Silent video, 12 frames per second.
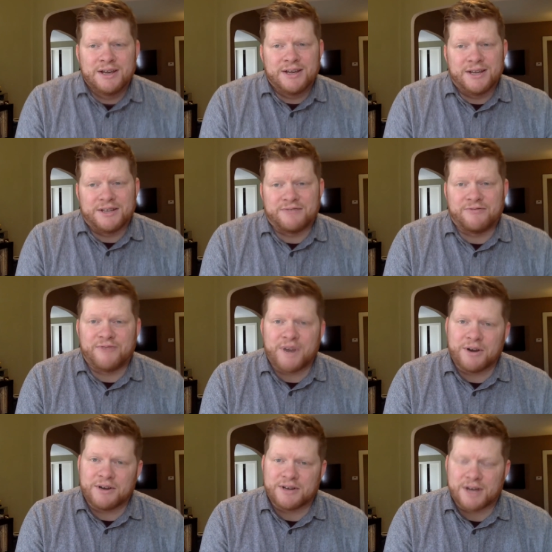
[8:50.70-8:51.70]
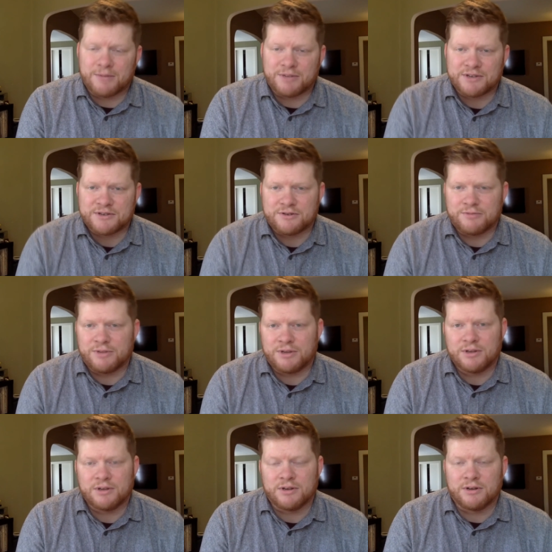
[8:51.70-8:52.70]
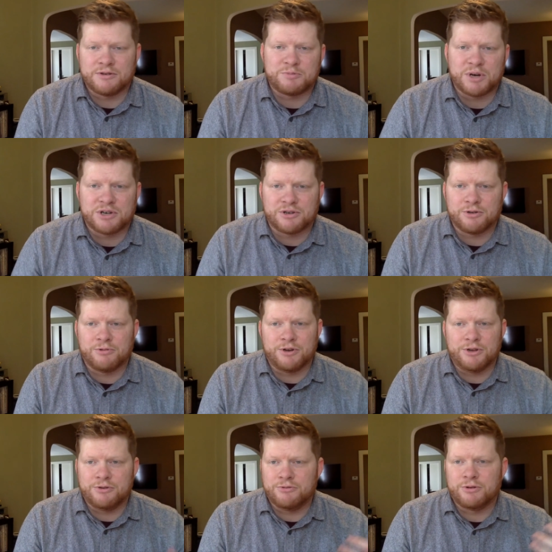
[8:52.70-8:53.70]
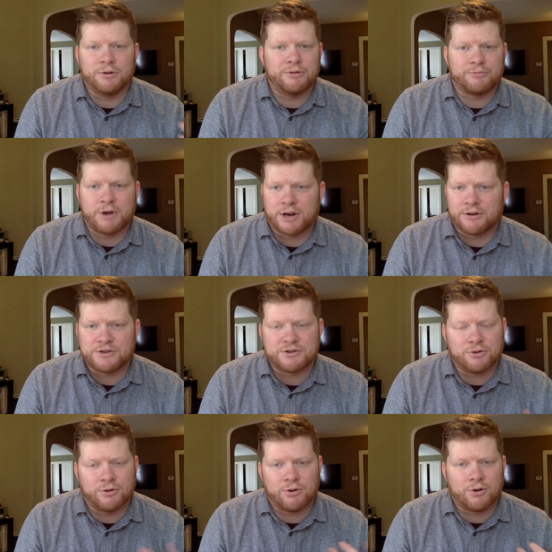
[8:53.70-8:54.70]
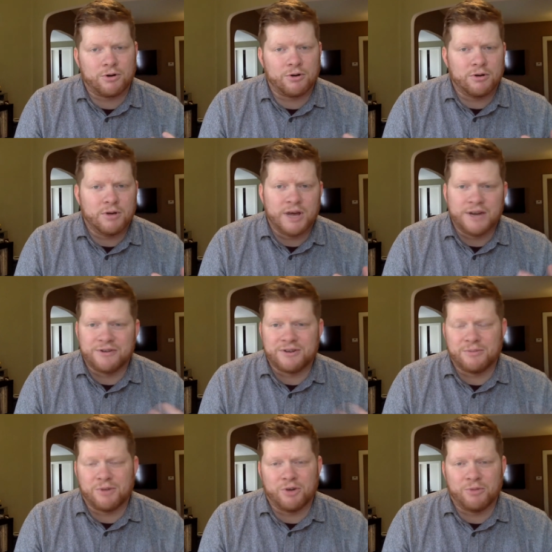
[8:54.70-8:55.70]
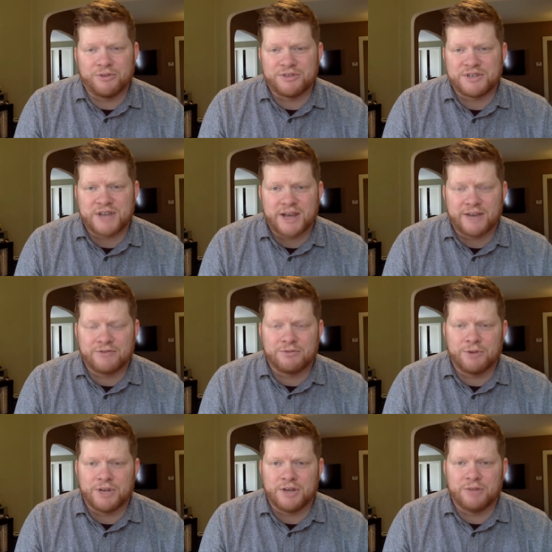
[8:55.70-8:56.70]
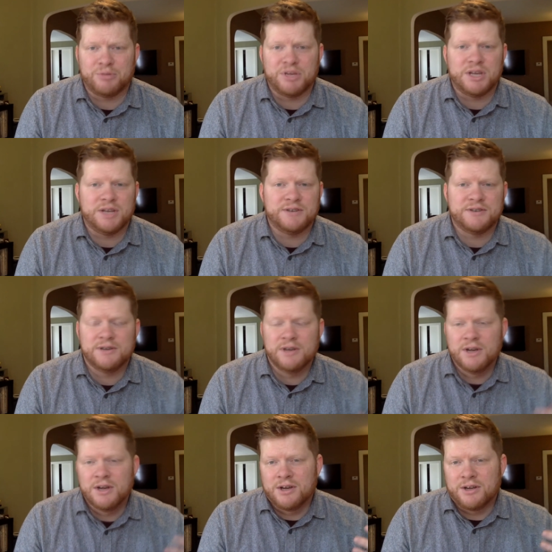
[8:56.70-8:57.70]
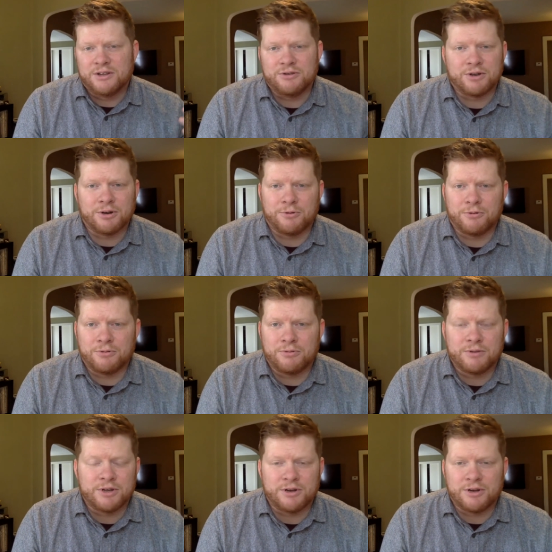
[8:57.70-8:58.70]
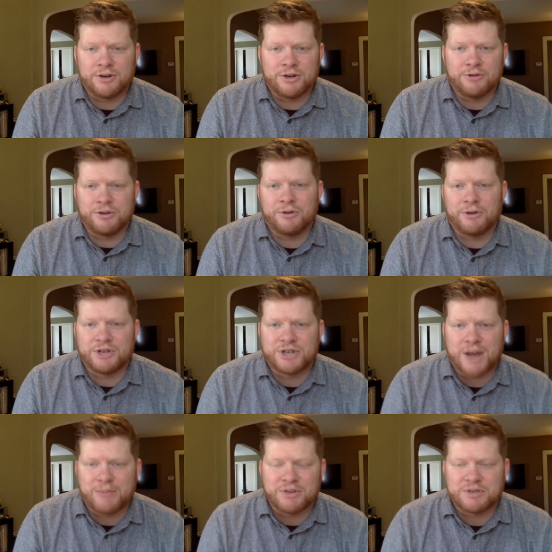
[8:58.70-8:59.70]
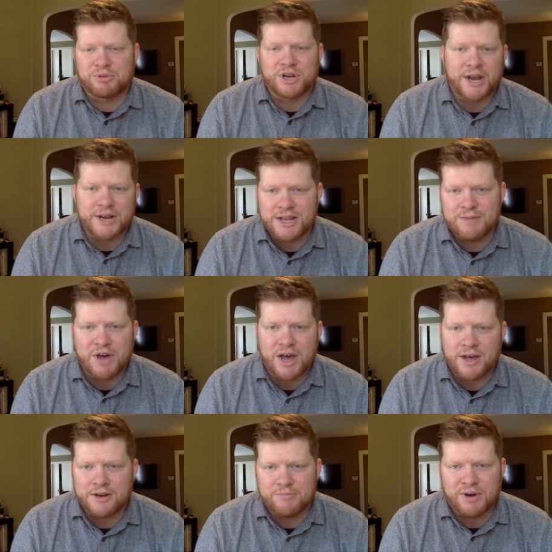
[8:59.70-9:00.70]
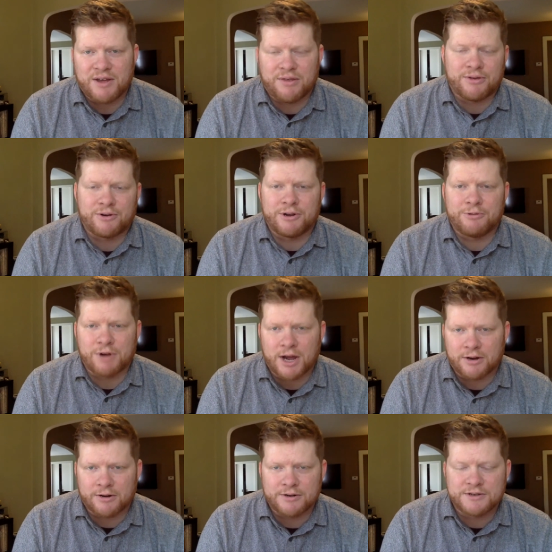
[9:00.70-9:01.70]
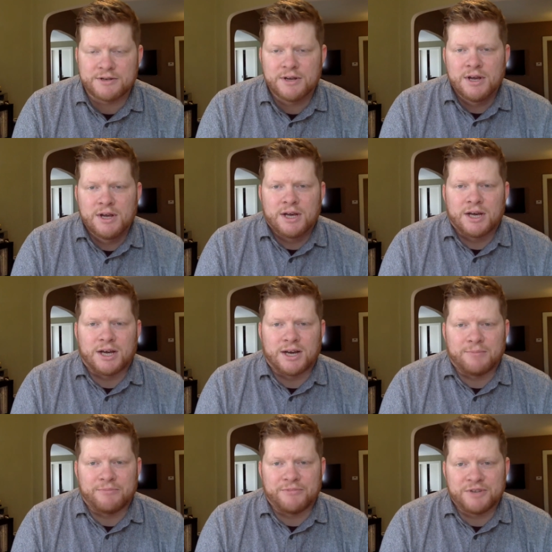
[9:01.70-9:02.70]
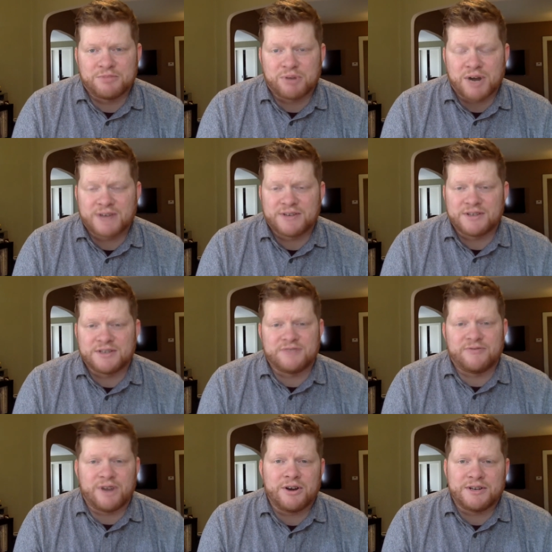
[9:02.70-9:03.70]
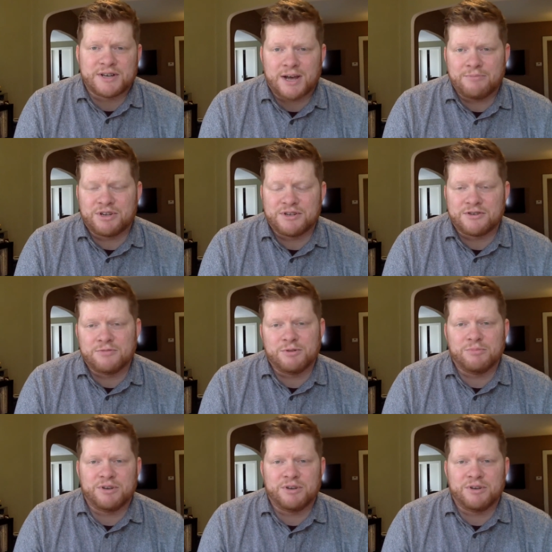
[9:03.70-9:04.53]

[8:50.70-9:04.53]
It's very time consuming, especially when you go to the record store and you come home with a stack of 20 LPs. You go on a shopping spree on eBay and you buy 30 records. This process is very time consuming,